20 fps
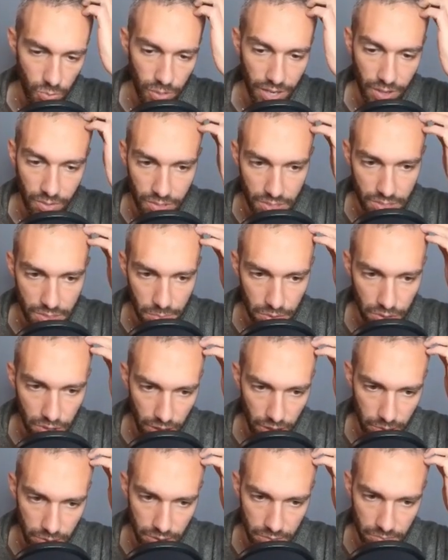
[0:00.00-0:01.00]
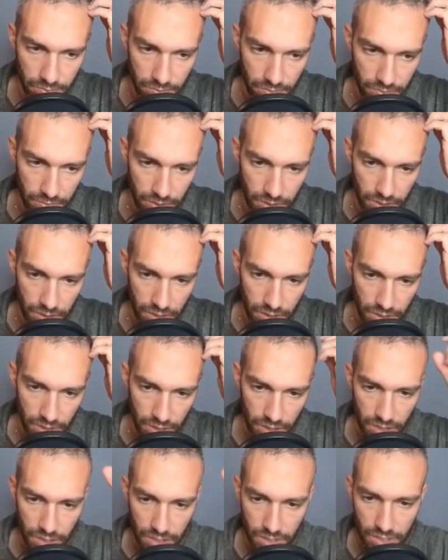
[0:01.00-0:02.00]
is a problem.
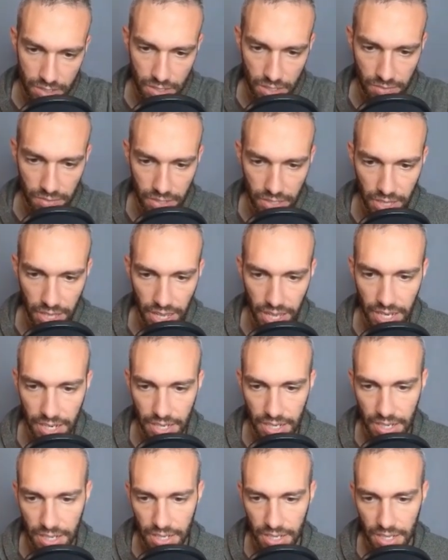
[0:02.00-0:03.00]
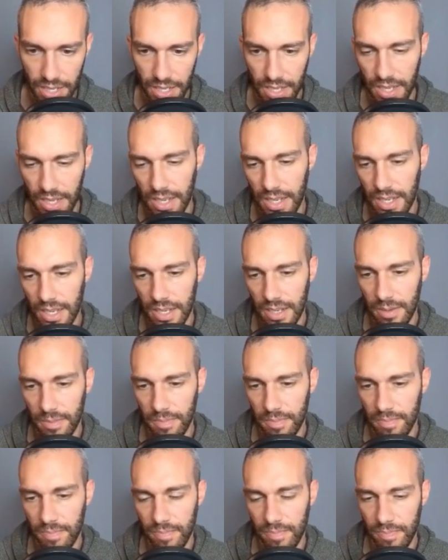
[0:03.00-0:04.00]
Stuff like that.
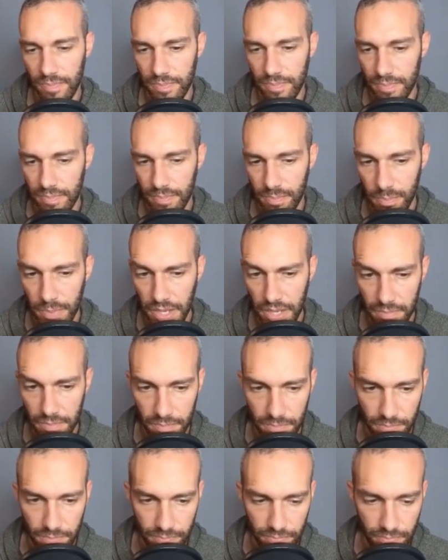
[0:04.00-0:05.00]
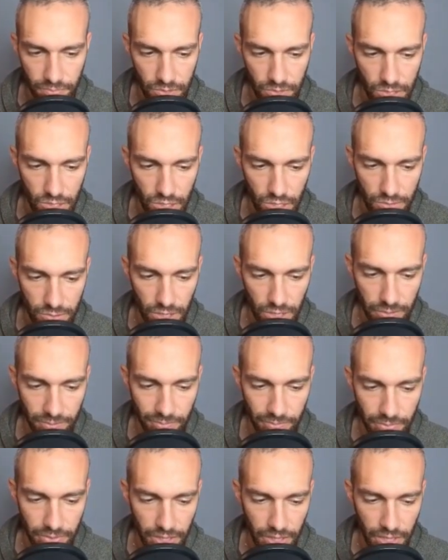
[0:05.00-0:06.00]
But yeah, good
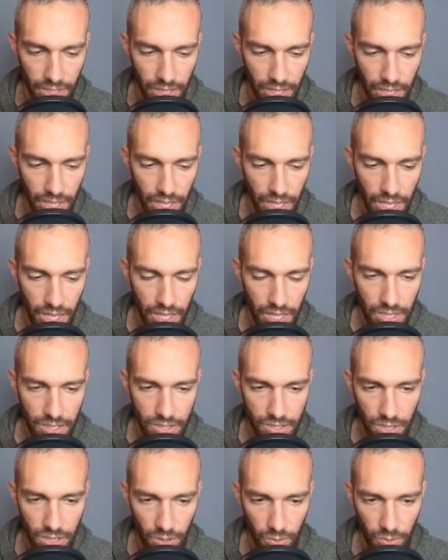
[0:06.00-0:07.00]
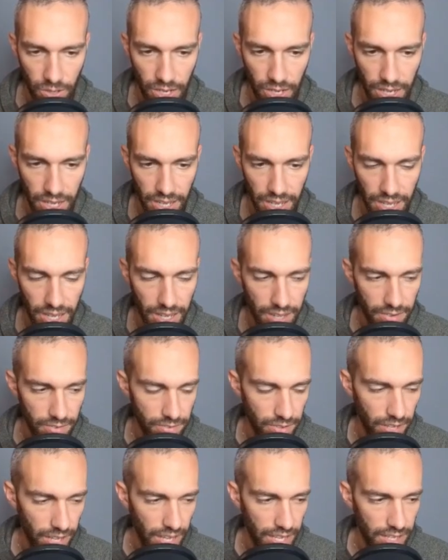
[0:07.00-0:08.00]
overall. So I have
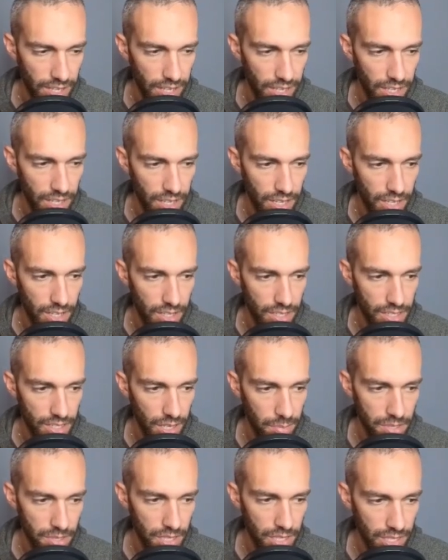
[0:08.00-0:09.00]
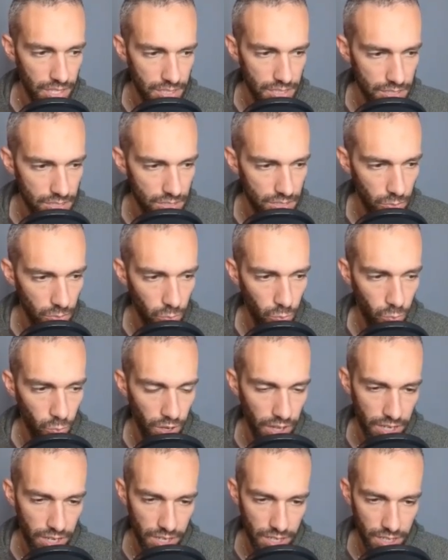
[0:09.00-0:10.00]
a couple things.
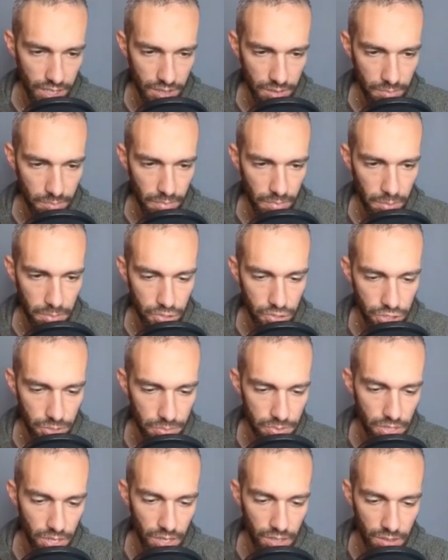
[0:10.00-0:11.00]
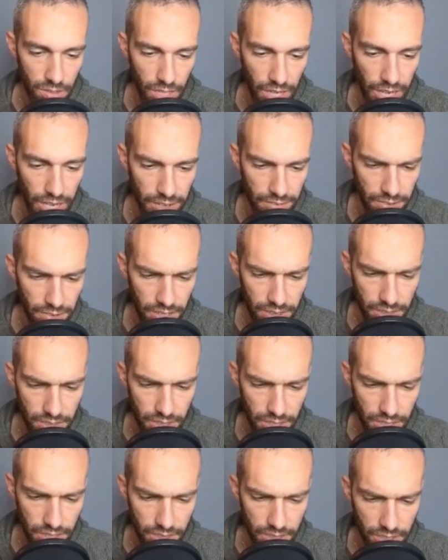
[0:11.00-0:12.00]
One, memberships are live. I
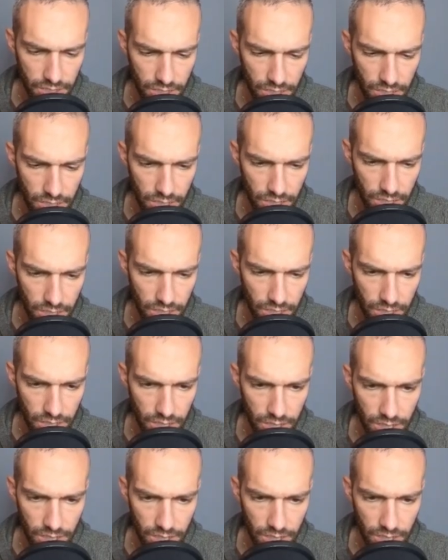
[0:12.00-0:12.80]
think there are